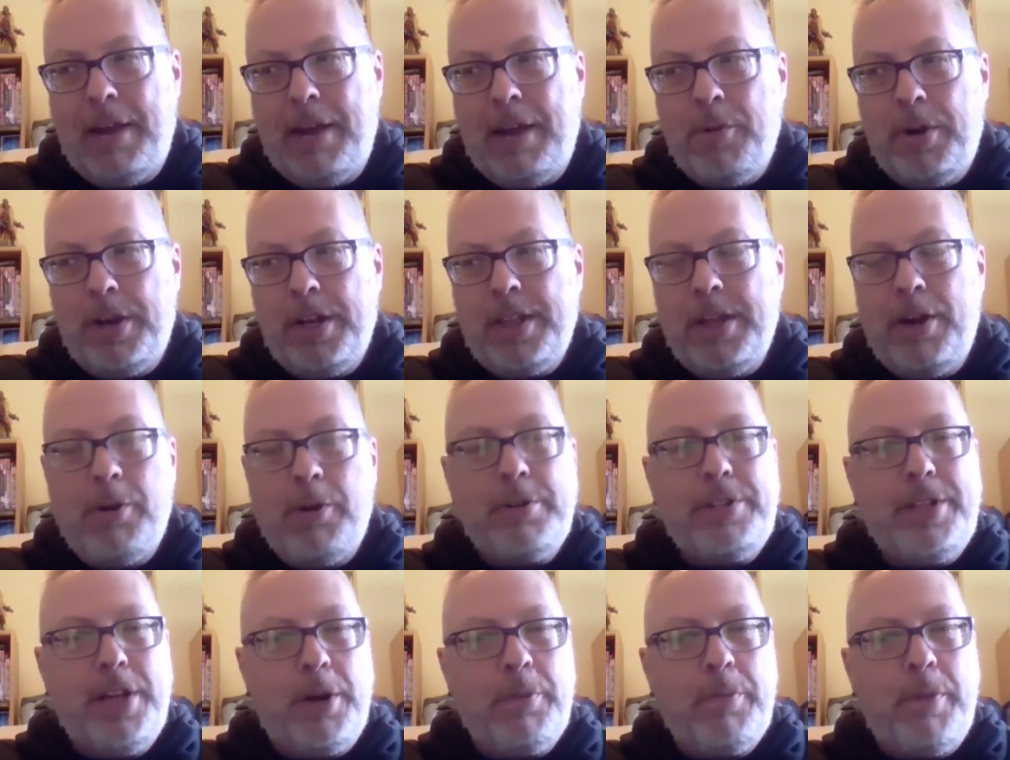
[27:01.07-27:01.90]
one of the
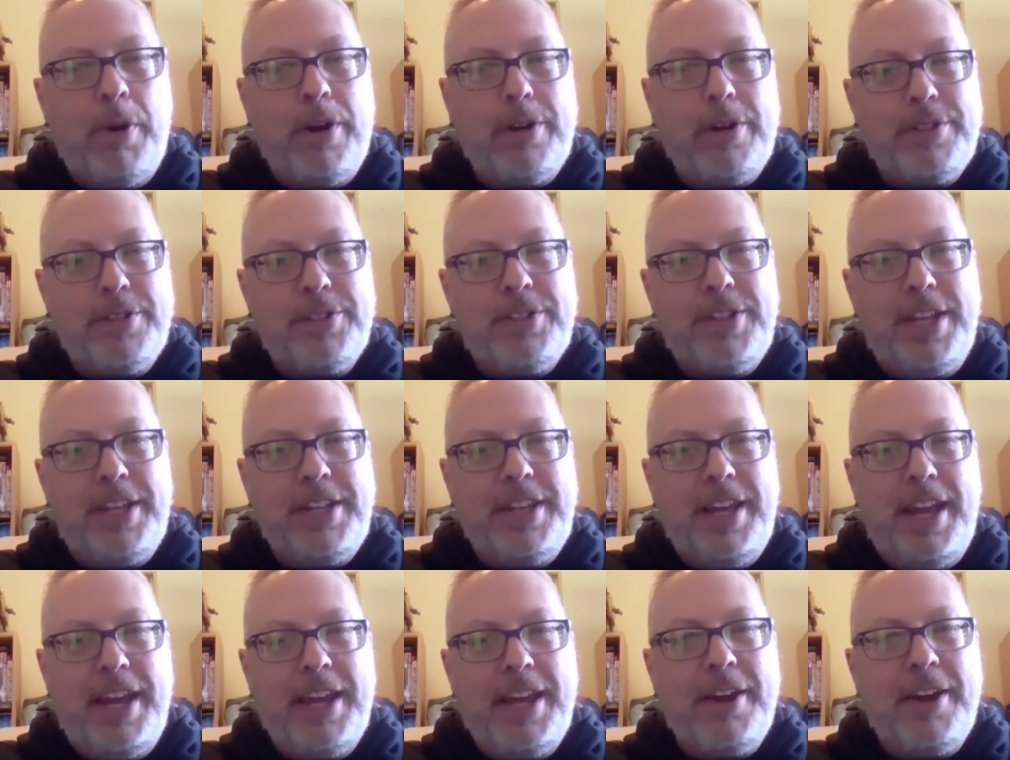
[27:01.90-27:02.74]
hotel bars in San
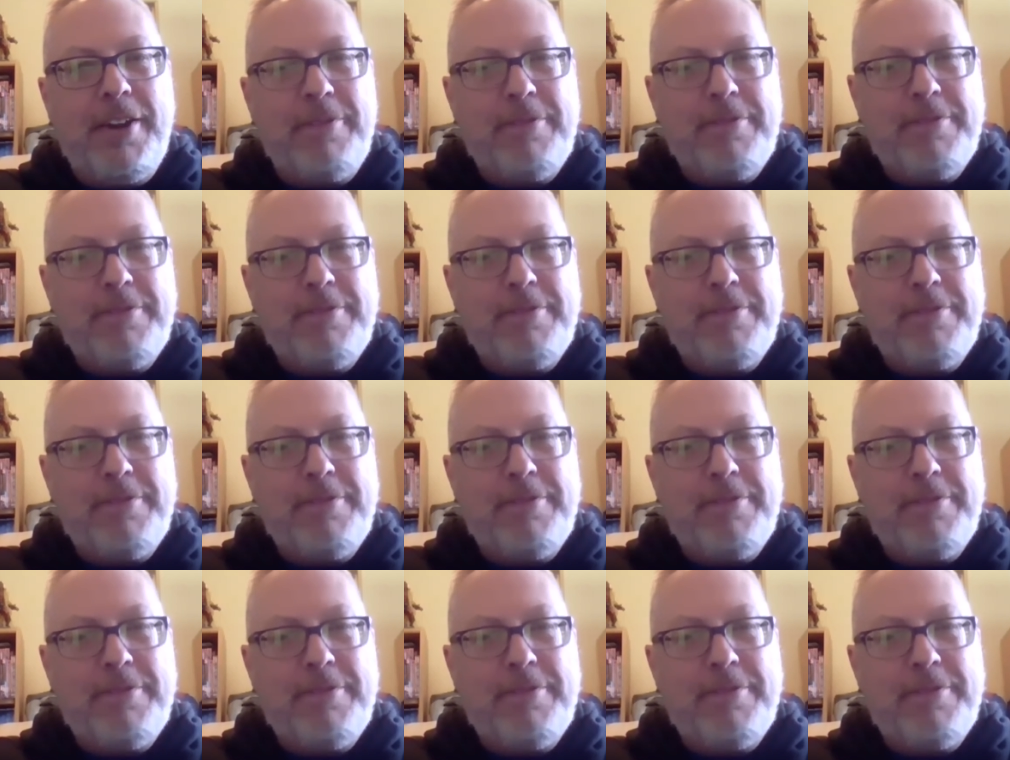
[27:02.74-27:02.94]
Diego.